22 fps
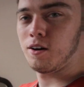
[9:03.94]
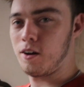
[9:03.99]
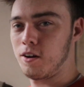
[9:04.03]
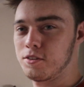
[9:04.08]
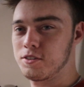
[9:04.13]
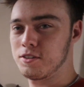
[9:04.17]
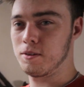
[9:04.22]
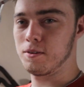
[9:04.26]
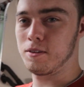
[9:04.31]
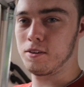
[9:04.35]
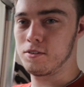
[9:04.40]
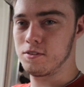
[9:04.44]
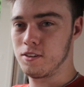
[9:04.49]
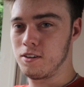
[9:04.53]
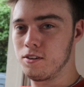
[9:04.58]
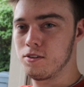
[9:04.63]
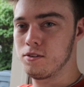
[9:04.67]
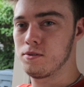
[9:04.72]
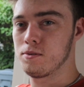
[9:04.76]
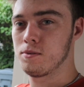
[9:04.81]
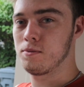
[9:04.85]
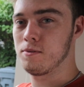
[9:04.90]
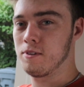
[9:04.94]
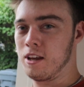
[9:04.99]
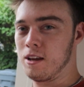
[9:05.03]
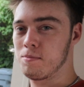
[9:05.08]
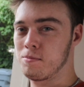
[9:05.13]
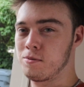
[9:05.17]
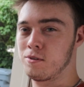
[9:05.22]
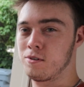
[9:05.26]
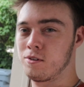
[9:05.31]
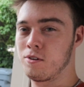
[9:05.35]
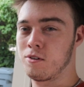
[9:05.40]
Also, there's a new
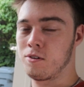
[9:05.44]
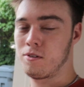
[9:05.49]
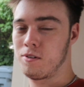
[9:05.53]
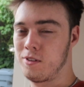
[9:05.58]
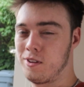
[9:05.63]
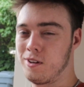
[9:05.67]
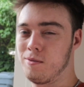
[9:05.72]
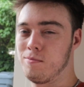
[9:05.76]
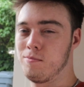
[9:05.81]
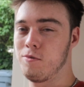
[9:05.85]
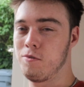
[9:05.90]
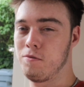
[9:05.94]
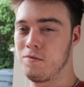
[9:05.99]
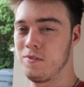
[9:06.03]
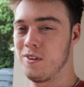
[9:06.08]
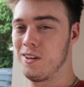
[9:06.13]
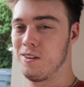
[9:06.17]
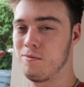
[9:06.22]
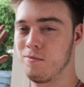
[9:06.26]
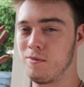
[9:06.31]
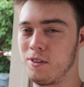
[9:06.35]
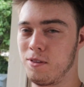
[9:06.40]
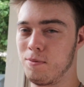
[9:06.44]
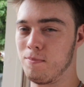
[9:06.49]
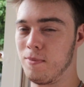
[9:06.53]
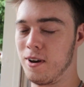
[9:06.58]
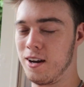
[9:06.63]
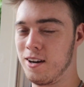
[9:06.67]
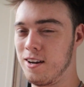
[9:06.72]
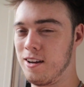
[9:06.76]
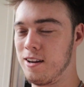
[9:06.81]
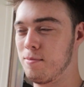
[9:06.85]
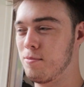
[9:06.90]
neighbor girl that moved in with
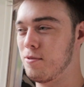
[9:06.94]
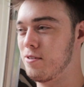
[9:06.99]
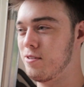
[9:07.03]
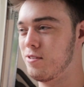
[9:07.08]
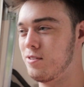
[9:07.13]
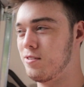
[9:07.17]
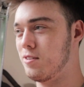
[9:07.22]
my neighbors,